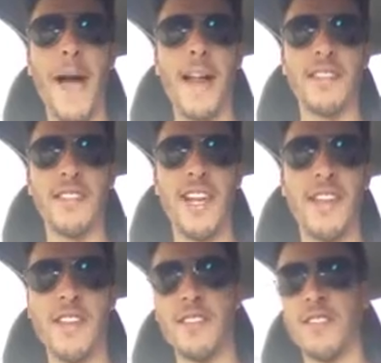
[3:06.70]

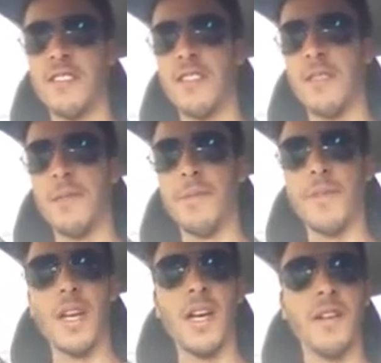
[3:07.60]
Palestinians
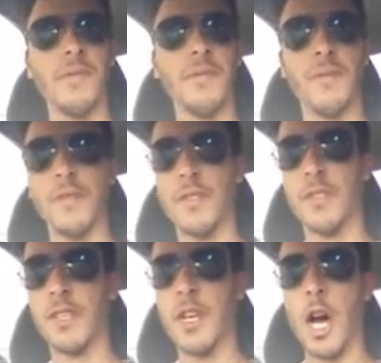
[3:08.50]

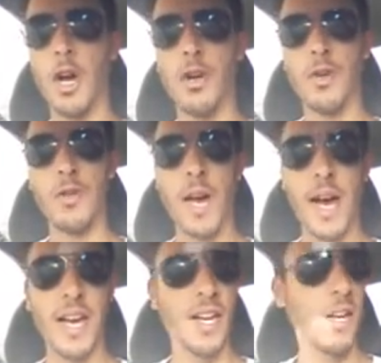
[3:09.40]
to know
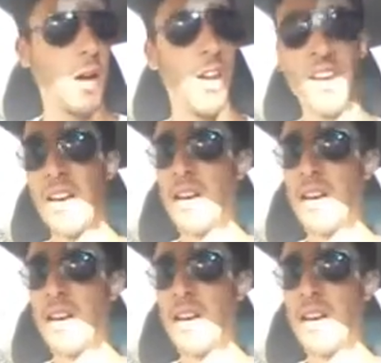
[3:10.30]
that, you know,